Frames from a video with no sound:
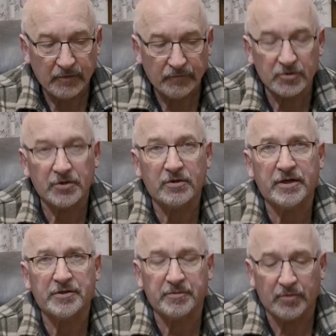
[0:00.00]
full-size
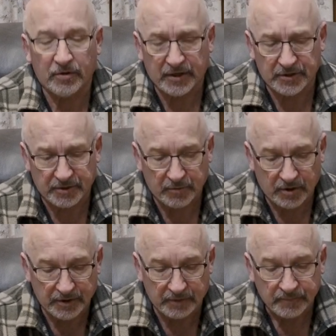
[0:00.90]
HDMI to
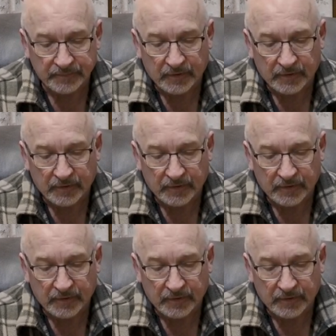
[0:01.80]
HDMI, then